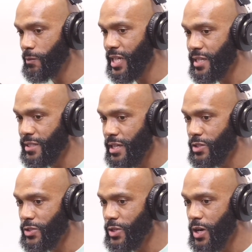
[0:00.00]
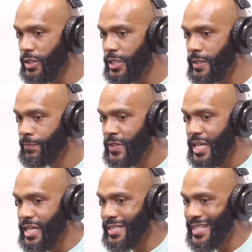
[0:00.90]
And when I say stronger,
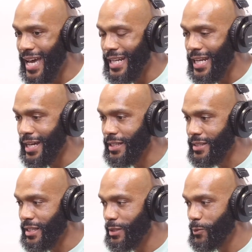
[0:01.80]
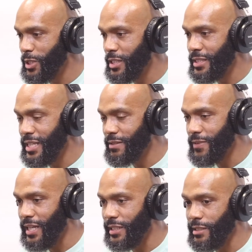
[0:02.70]
it's not like a thing where
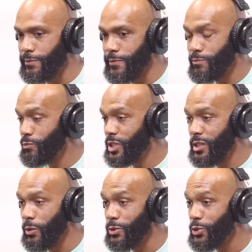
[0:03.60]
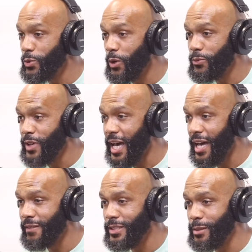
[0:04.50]
if I lift,
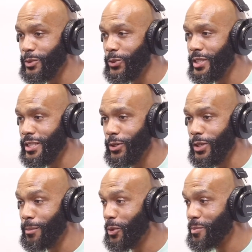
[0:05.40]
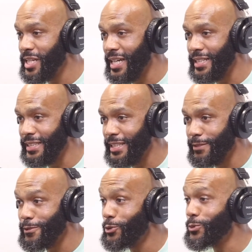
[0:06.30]
205 and I'm doing yoga, I'm going to be able to
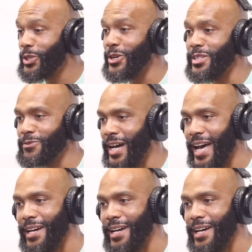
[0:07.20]
lift 235.